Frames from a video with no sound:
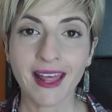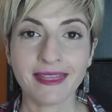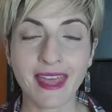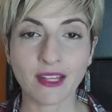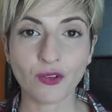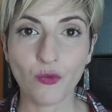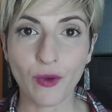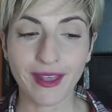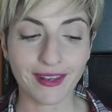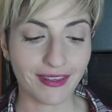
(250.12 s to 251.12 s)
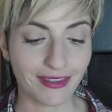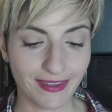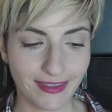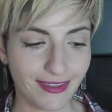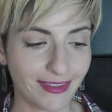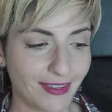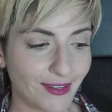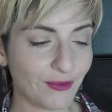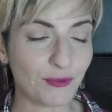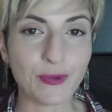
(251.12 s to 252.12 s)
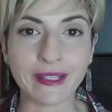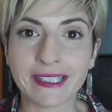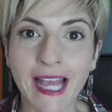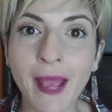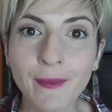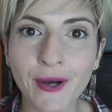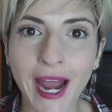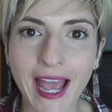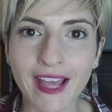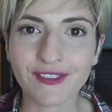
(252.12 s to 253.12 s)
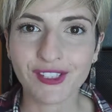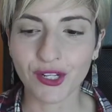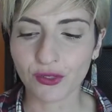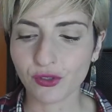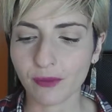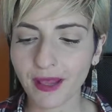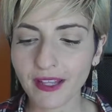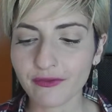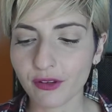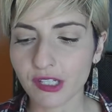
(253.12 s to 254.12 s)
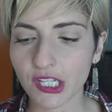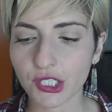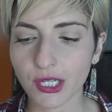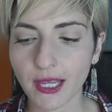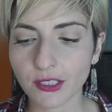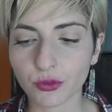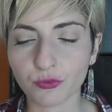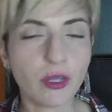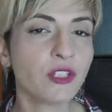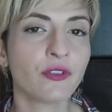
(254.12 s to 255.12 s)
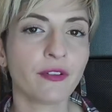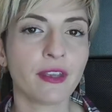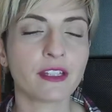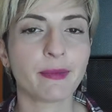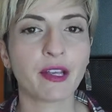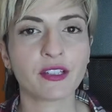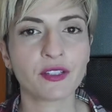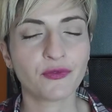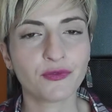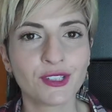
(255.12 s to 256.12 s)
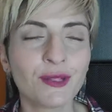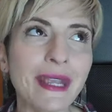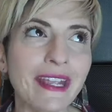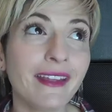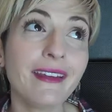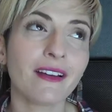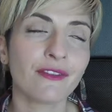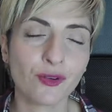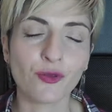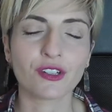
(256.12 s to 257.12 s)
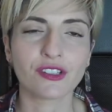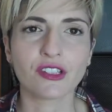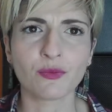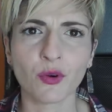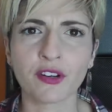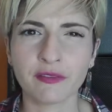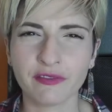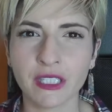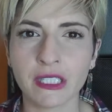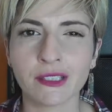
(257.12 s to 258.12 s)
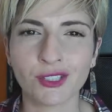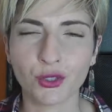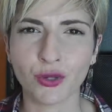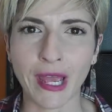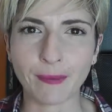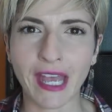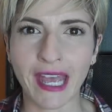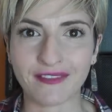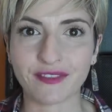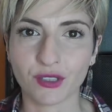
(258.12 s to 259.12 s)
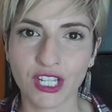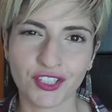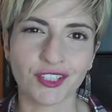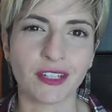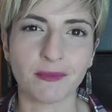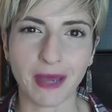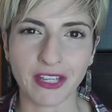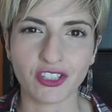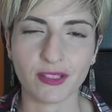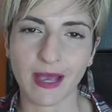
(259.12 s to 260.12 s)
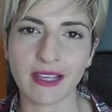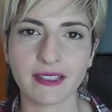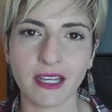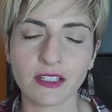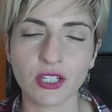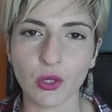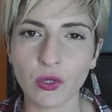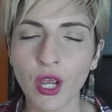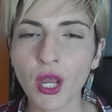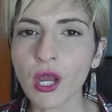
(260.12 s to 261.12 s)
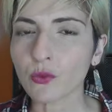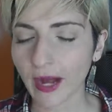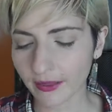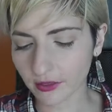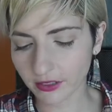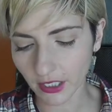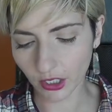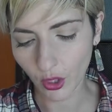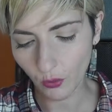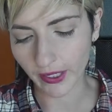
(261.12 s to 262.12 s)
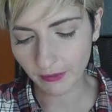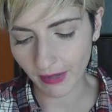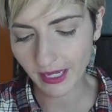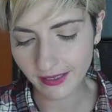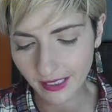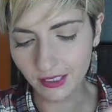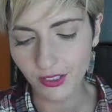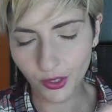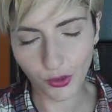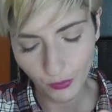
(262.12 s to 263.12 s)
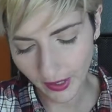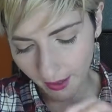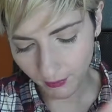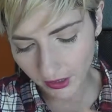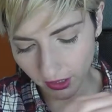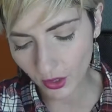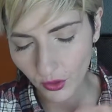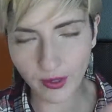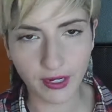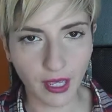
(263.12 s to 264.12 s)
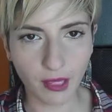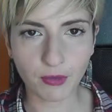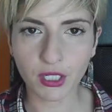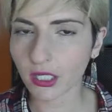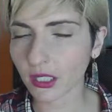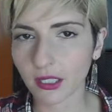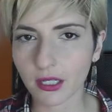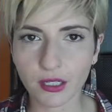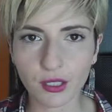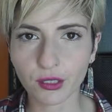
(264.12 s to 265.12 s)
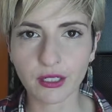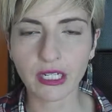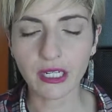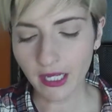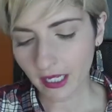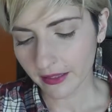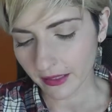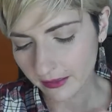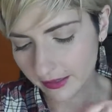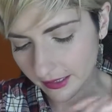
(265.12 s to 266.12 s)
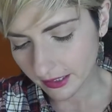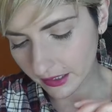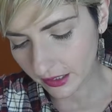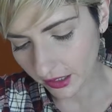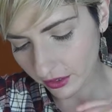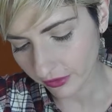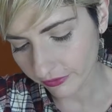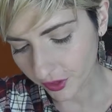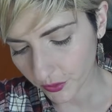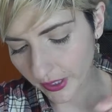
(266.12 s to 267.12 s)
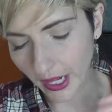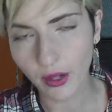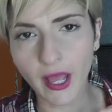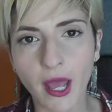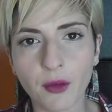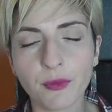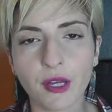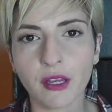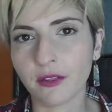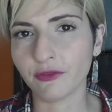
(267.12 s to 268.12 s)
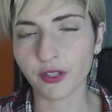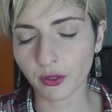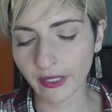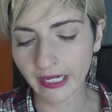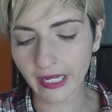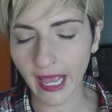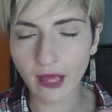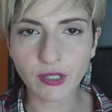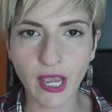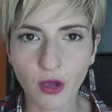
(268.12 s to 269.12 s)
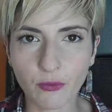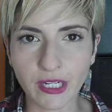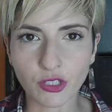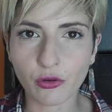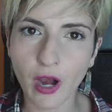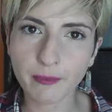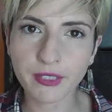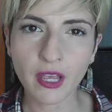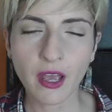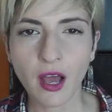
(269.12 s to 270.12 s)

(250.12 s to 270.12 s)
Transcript: That when the time arrives, you know, to apply the foundation, I don't reach for this because to me, of course, it's more convenient to grab a foundation that matches my skin tone rather than going mixing, you know, when I'm on the go and I'm in a hurry, than sitting here and figuring out how many drops